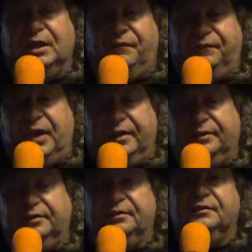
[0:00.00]
and
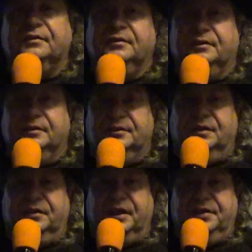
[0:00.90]
effect,
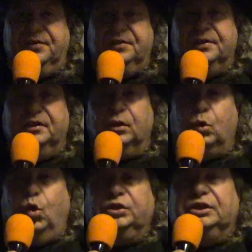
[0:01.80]
okay? The
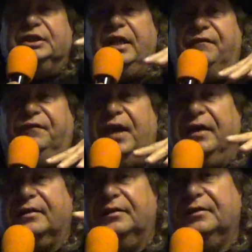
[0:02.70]
causes and
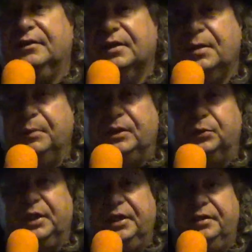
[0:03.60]
effect
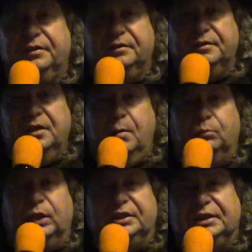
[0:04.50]
between
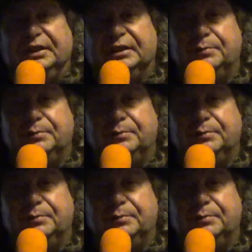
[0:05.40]
prejudice